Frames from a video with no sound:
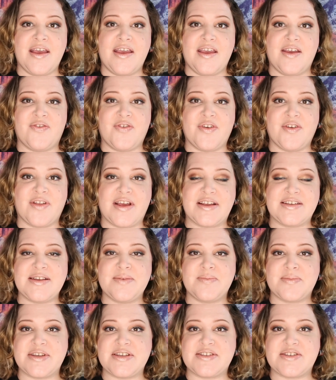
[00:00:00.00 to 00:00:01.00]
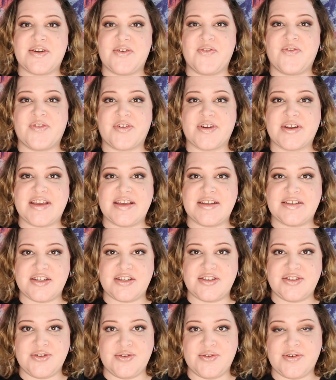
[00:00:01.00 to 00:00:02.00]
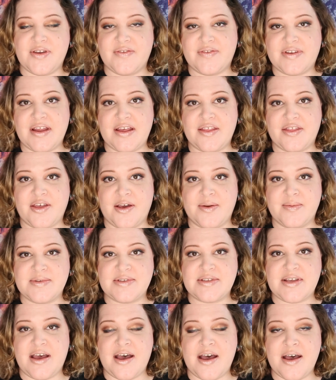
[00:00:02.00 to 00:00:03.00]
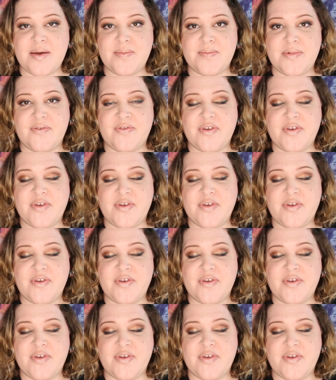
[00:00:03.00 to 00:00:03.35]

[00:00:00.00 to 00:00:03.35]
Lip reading: If you liked it, please don't forget to give it a thumbs up.